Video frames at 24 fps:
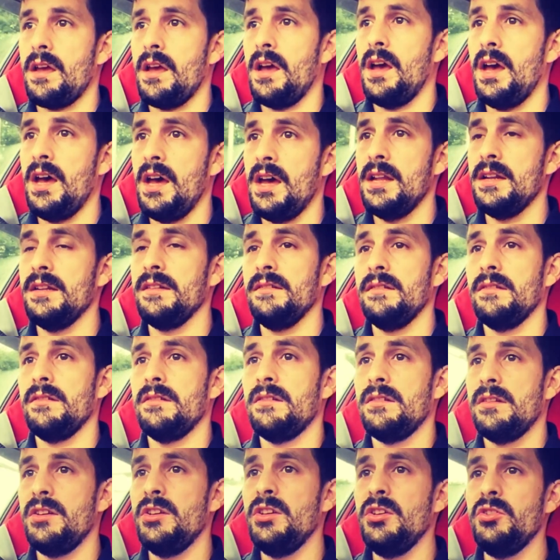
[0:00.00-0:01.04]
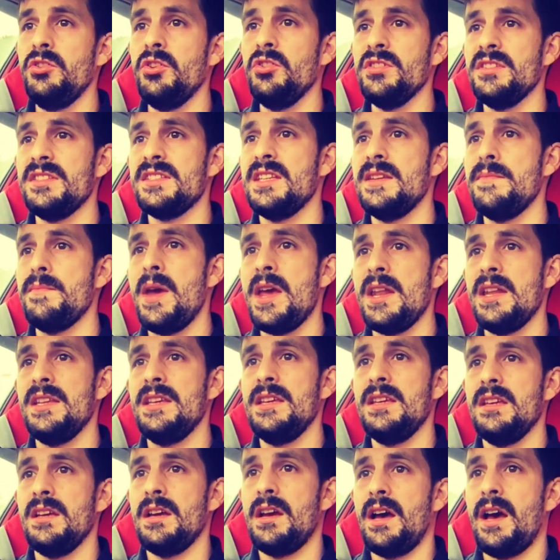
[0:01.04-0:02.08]
and you don't see
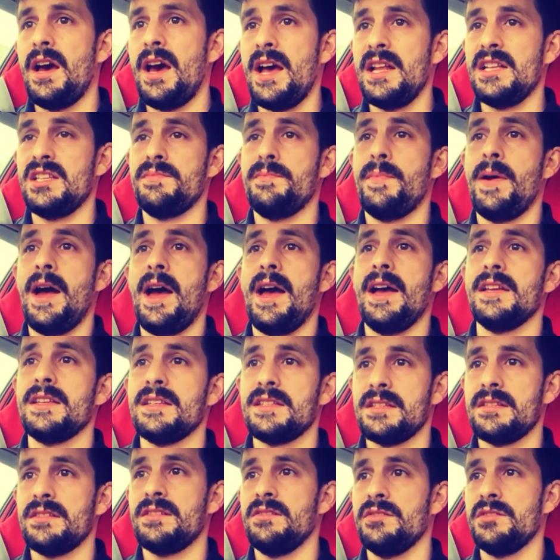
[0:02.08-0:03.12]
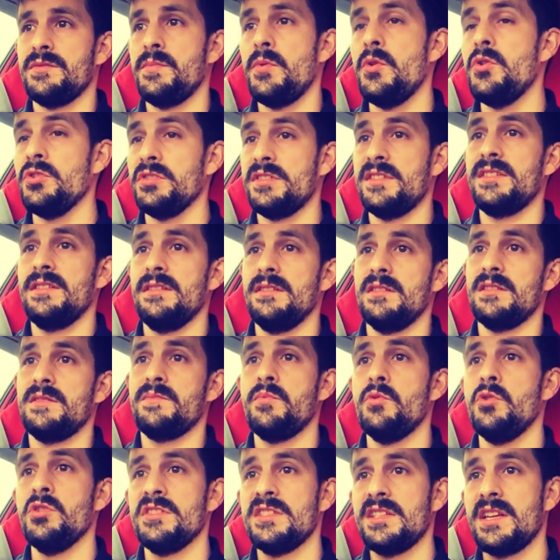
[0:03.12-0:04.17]
many hatchbacks,
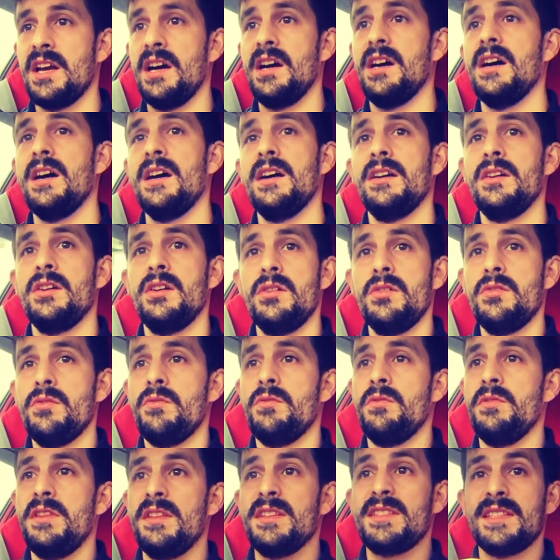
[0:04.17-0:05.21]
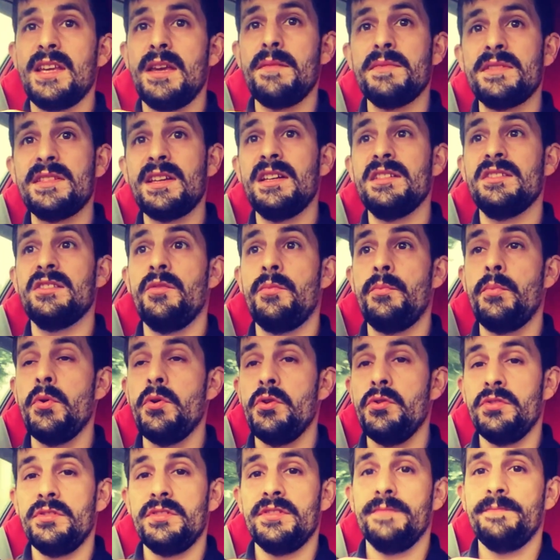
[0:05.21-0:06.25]
sports car with the same size of
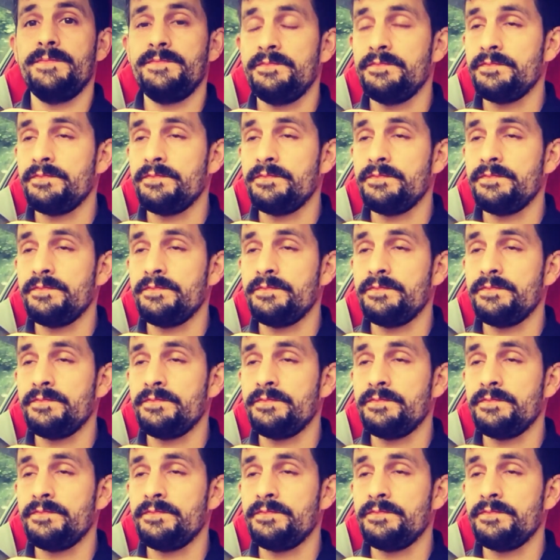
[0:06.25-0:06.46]
boot,